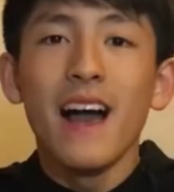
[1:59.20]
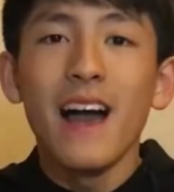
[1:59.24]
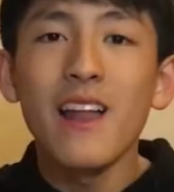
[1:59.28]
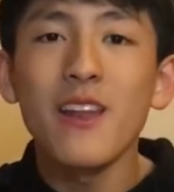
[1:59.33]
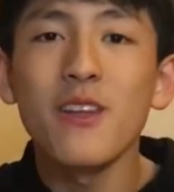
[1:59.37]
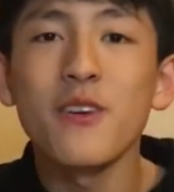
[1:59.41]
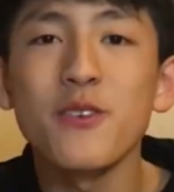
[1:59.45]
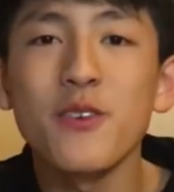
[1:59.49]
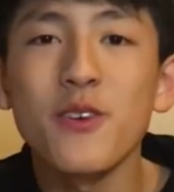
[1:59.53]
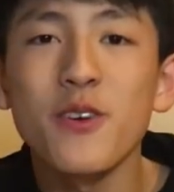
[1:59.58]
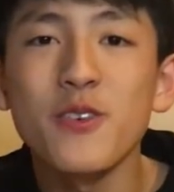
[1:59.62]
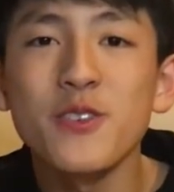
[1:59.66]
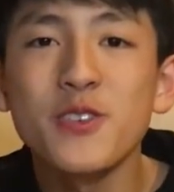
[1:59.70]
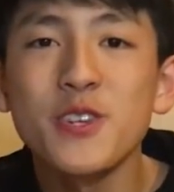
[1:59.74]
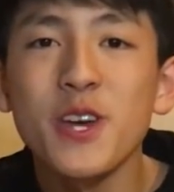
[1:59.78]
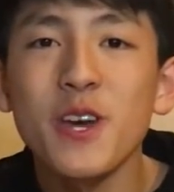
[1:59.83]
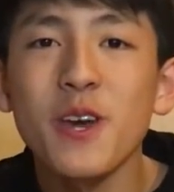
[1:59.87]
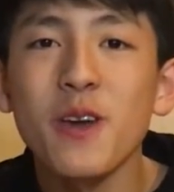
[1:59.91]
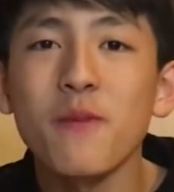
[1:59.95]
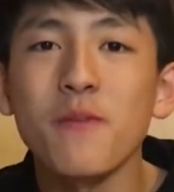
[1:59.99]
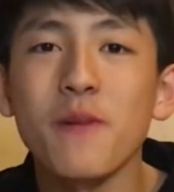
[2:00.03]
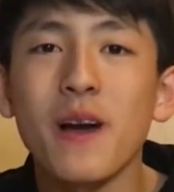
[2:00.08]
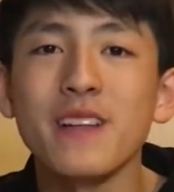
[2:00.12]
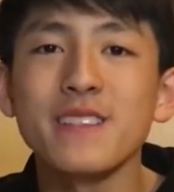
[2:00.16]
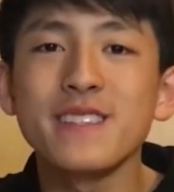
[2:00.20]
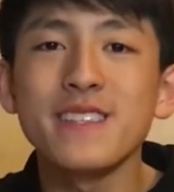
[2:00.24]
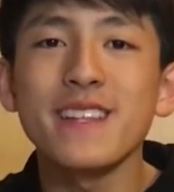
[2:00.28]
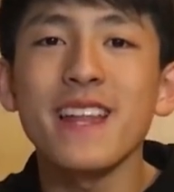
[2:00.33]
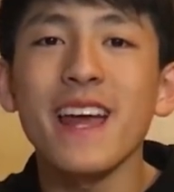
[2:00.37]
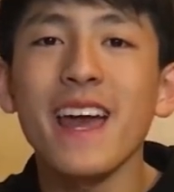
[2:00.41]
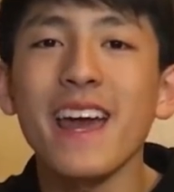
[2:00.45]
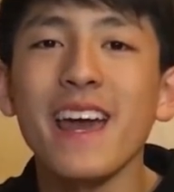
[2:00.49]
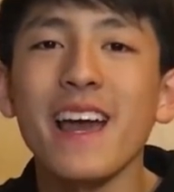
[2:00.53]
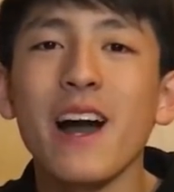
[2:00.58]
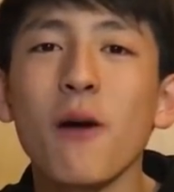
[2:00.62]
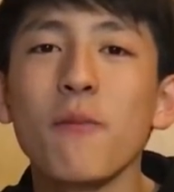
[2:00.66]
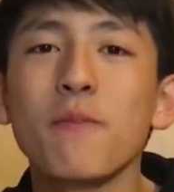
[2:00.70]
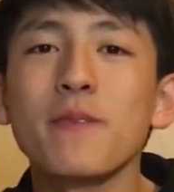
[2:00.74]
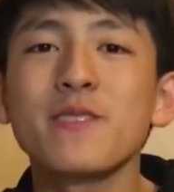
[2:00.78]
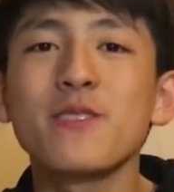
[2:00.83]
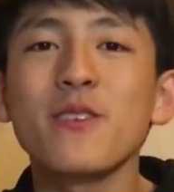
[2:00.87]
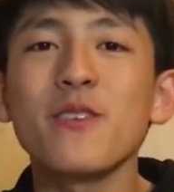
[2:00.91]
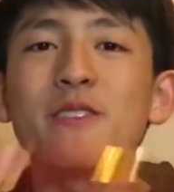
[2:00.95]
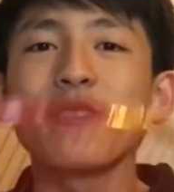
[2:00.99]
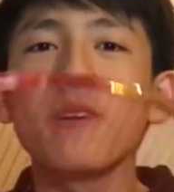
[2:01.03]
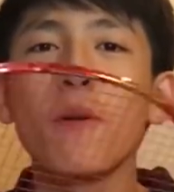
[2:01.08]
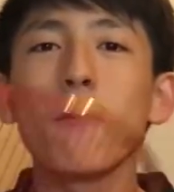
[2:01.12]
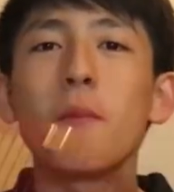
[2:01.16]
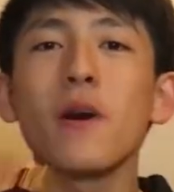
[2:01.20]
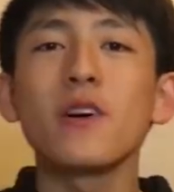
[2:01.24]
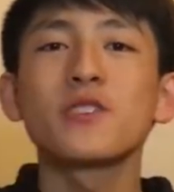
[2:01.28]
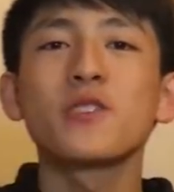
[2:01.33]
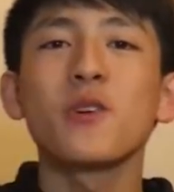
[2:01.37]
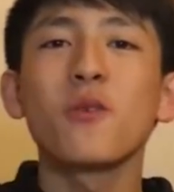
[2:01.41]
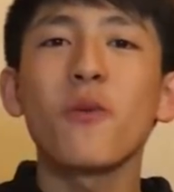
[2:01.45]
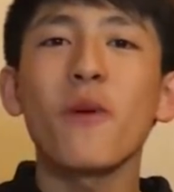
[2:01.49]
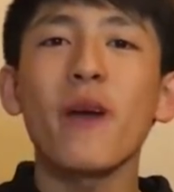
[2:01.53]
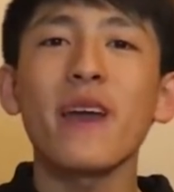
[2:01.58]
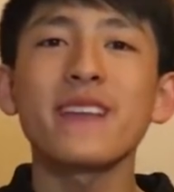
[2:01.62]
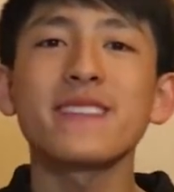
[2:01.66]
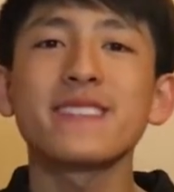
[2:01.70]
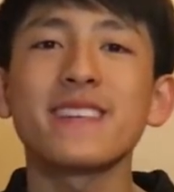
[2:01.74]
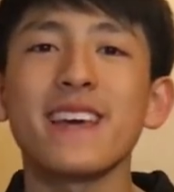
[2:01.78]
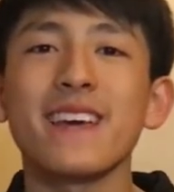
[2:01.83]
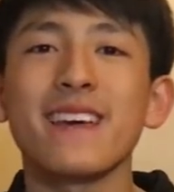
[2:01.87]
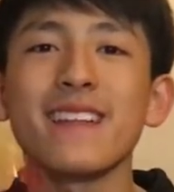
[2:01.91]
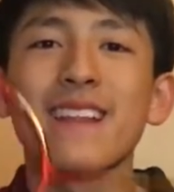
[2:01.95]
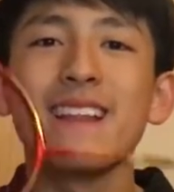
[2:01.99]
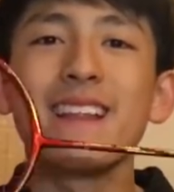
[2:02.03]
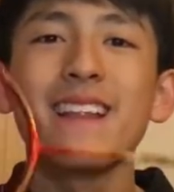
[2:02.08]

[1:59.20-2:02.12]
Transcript: Hello YouTube, and today I'll be doing the much awaited